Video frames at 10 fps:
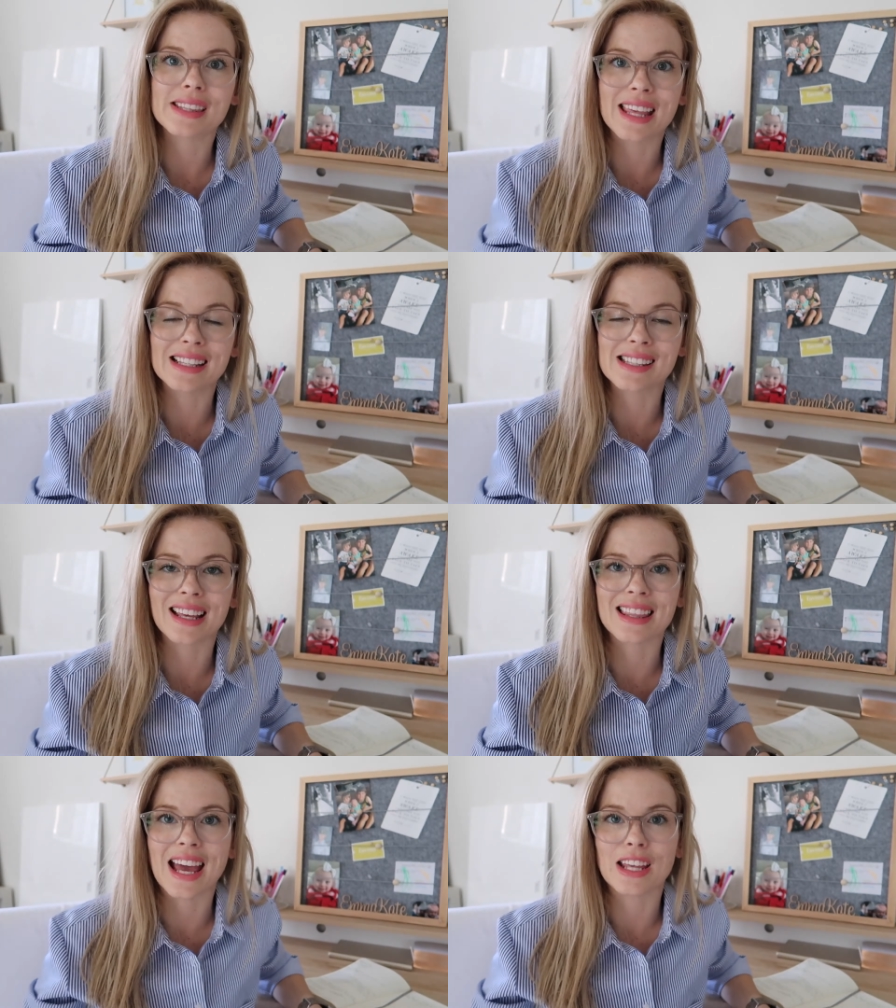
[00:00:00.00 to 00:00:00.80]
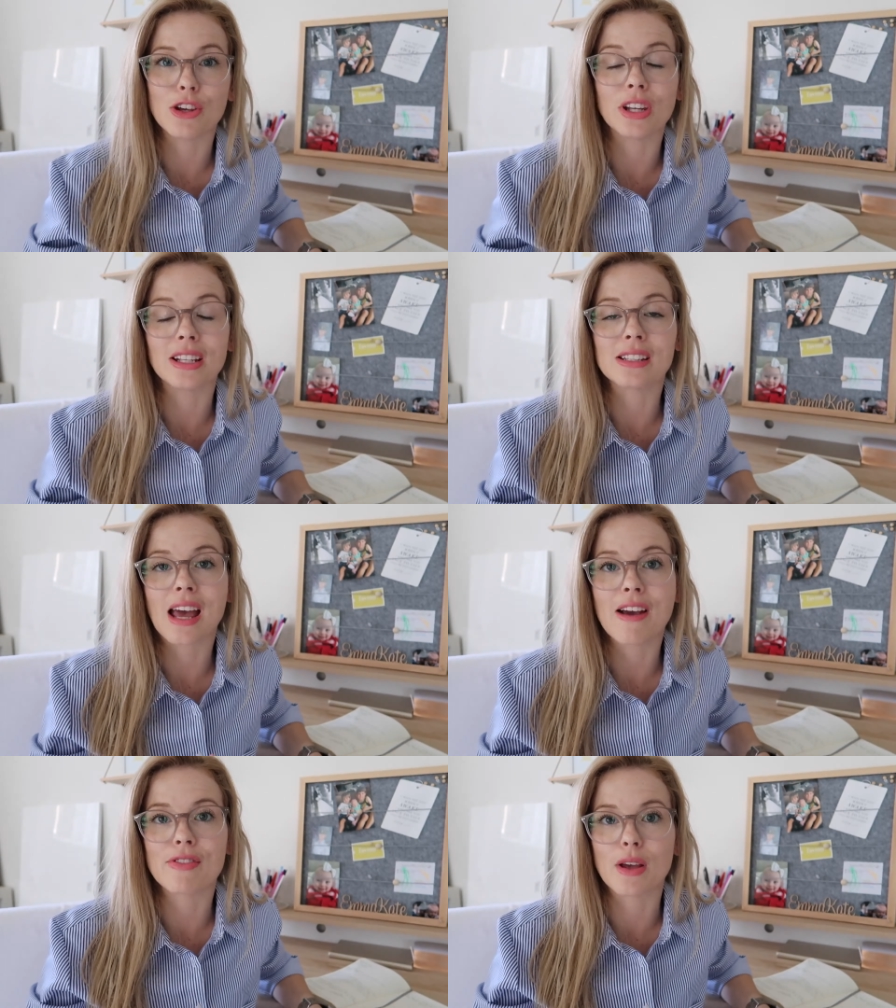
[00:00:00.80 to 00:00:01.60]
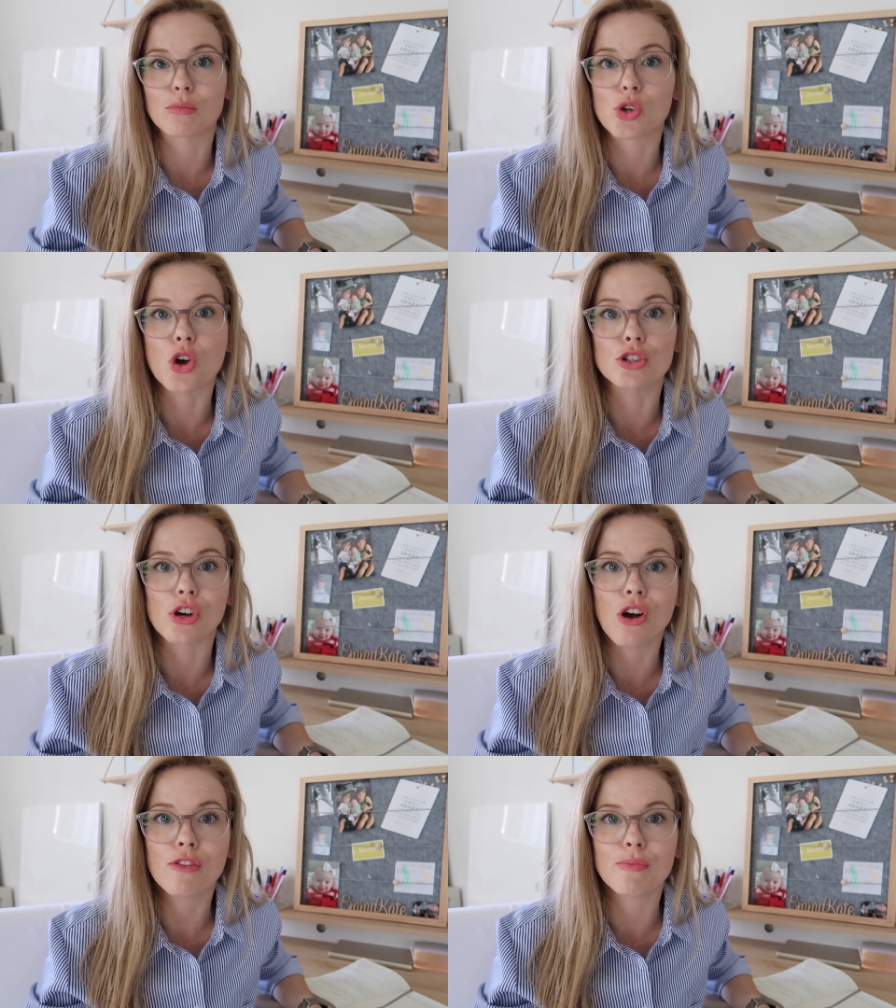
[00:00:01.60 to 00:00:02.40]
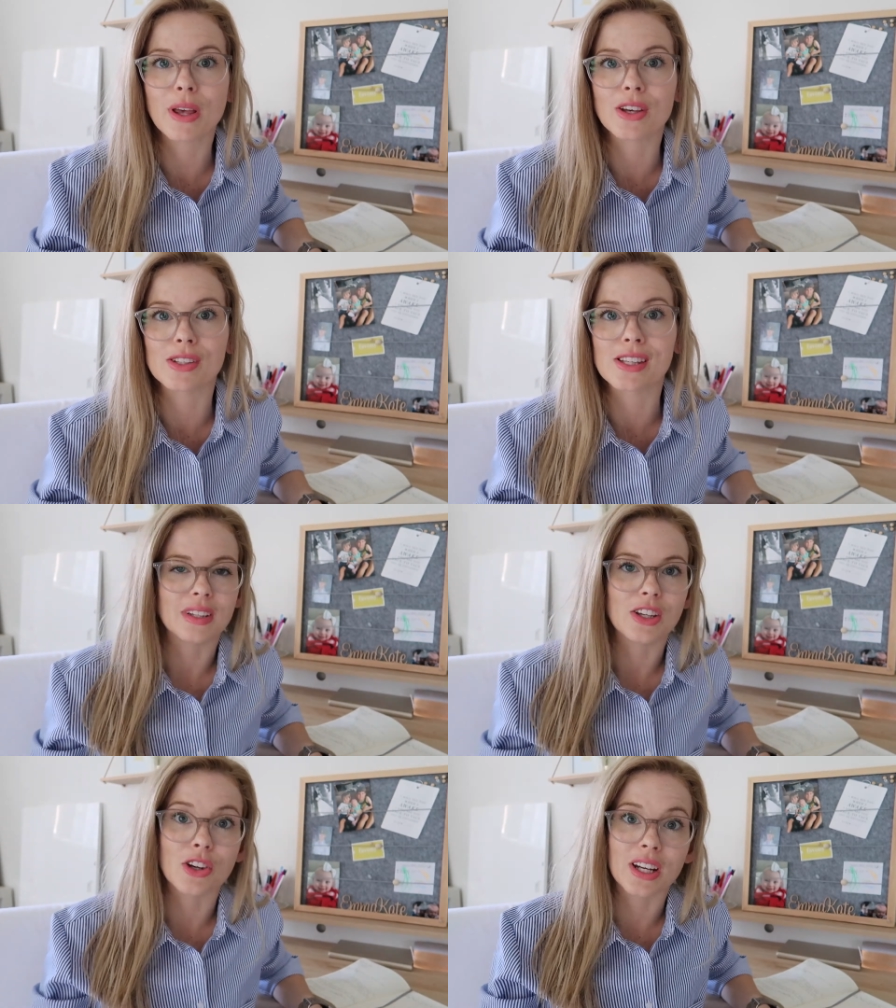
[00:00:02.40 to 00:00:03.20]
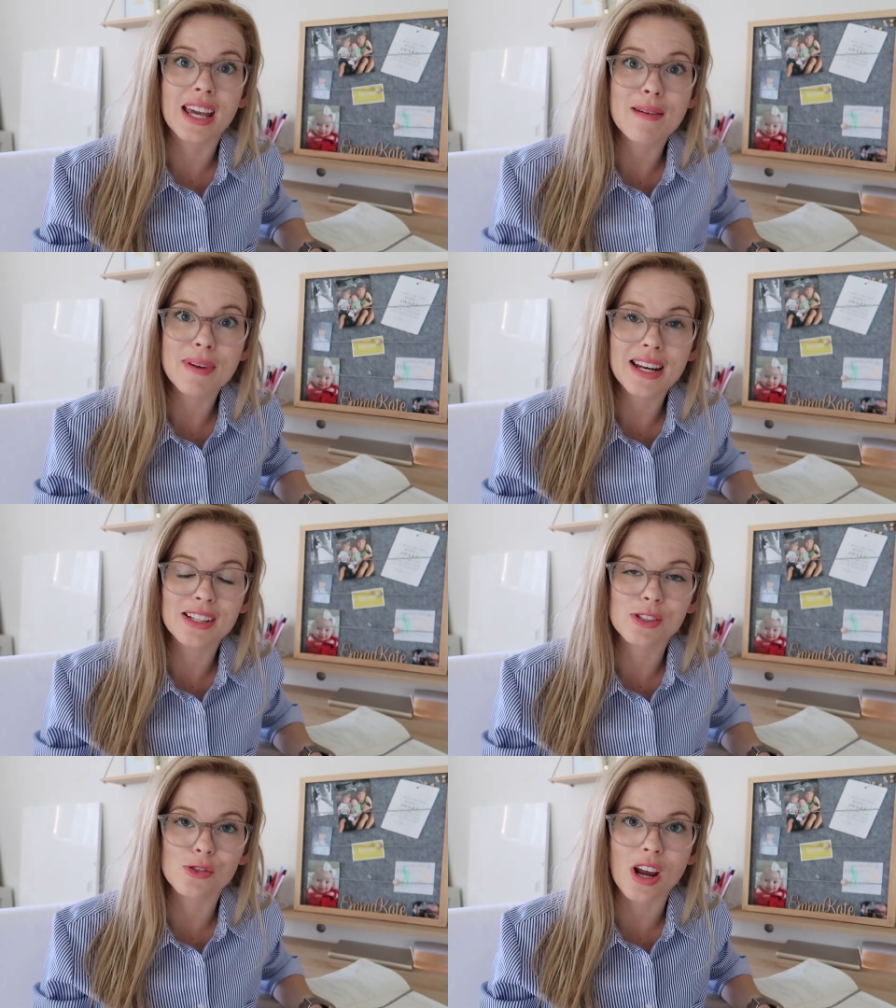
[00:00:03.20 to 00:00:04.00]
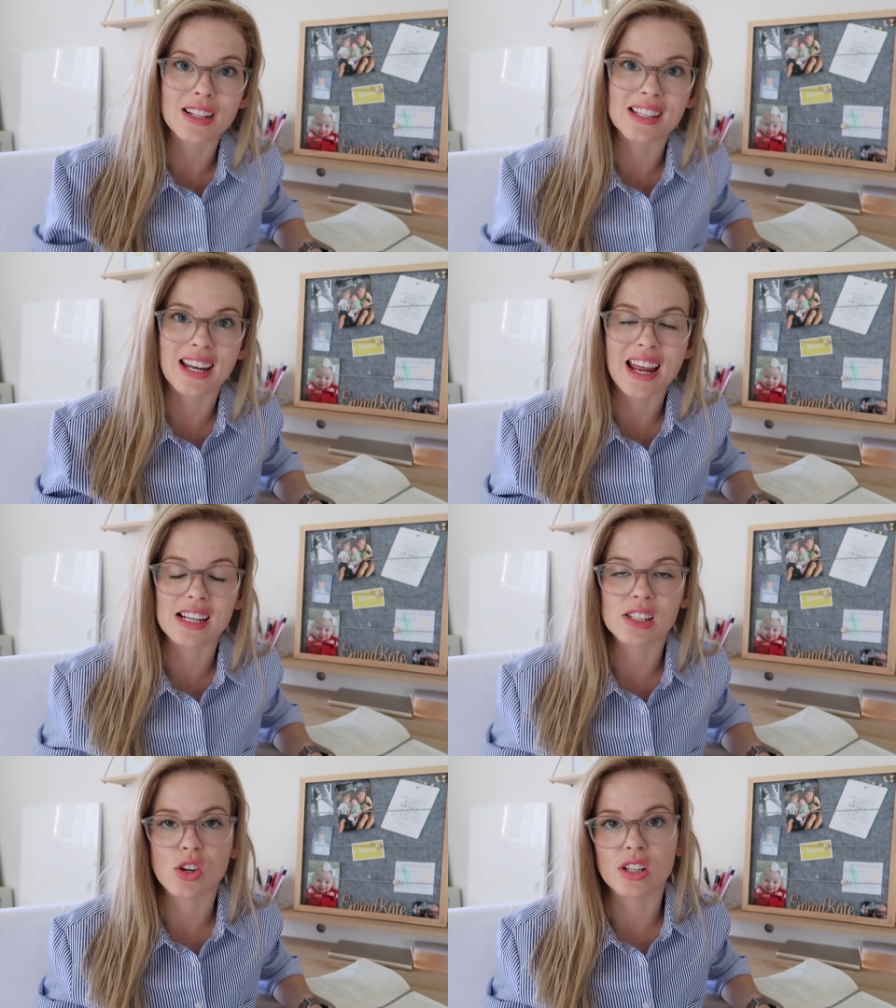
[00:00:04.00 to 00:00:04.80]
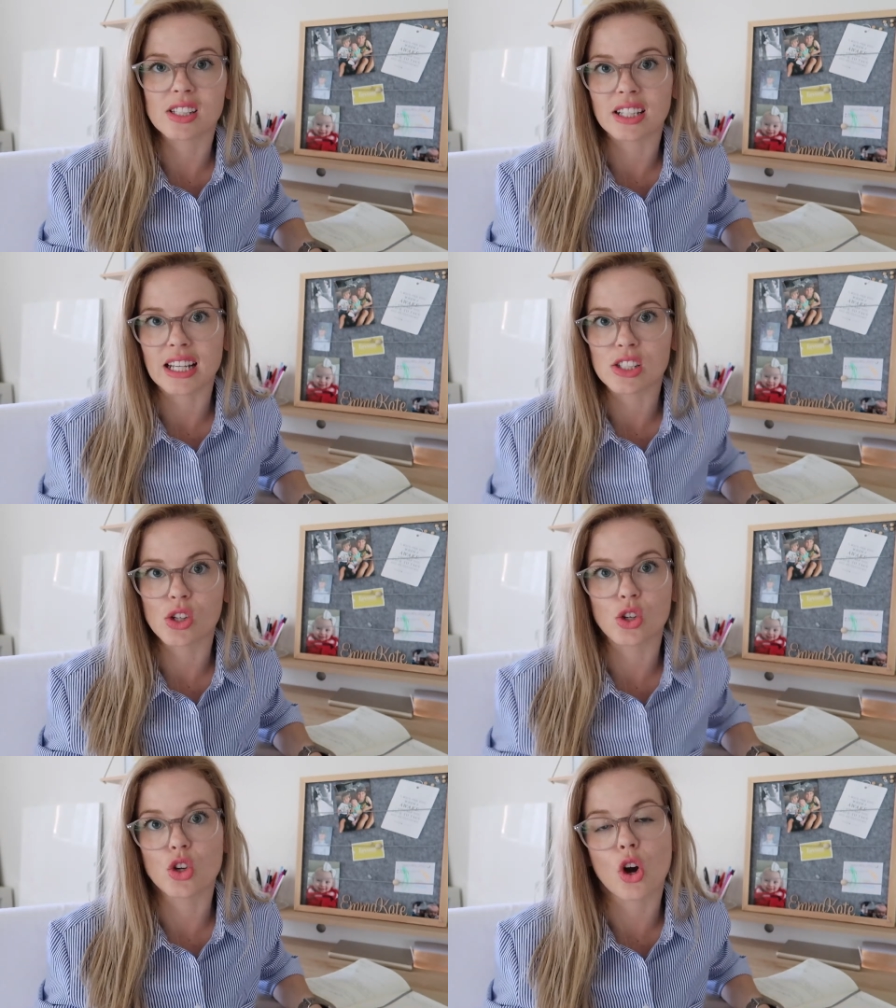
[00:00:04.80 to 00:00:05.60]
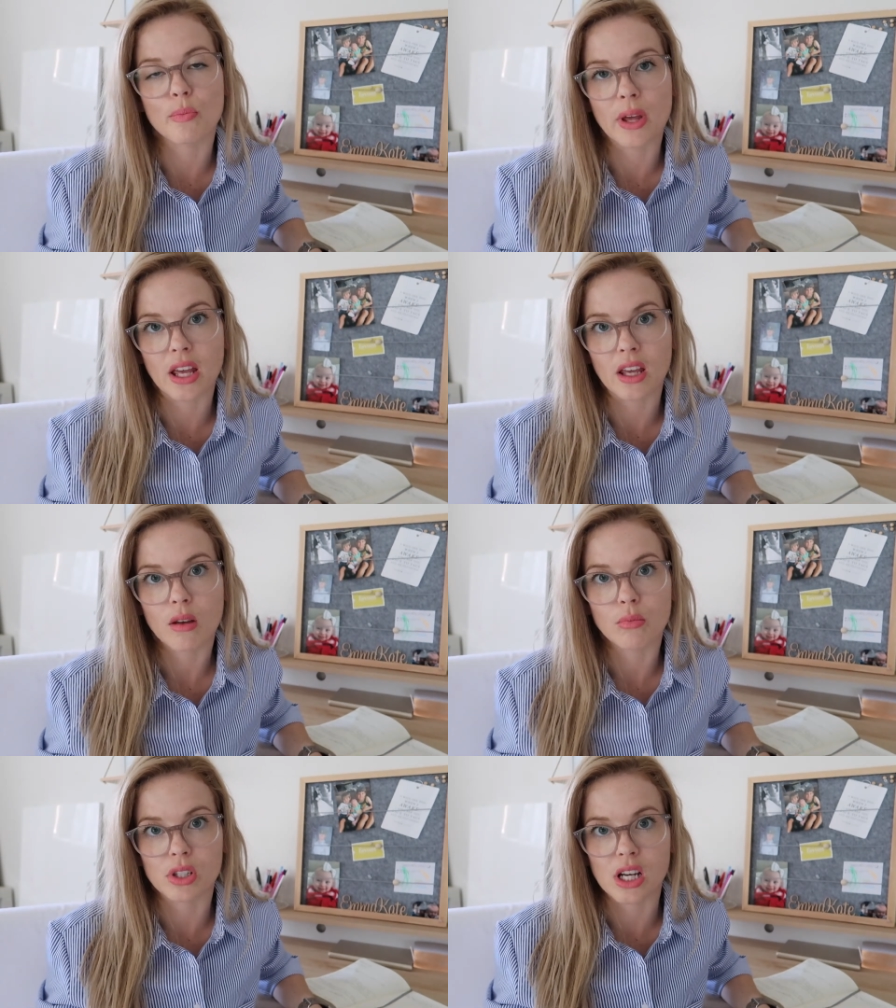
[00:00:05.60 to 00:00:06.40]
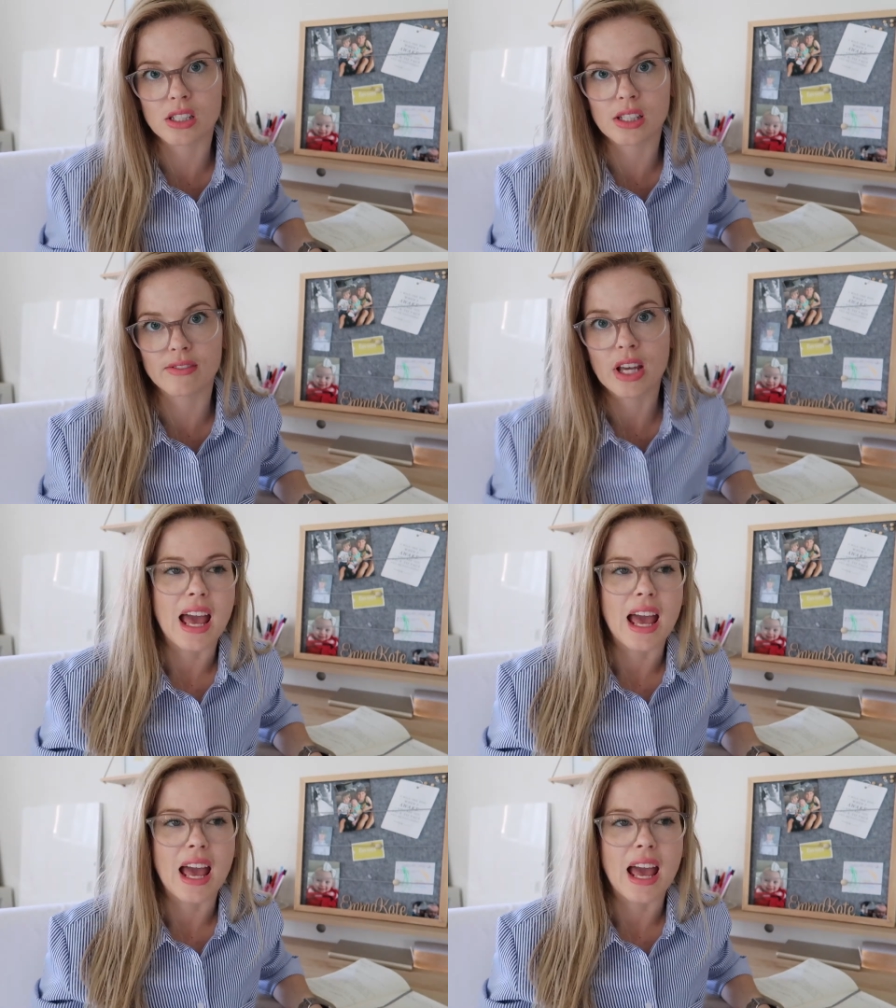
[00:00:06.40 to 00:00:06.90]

things like that, you need to have them turned off, because you're going to keep getting distracted and it's going to lead to you not being productive.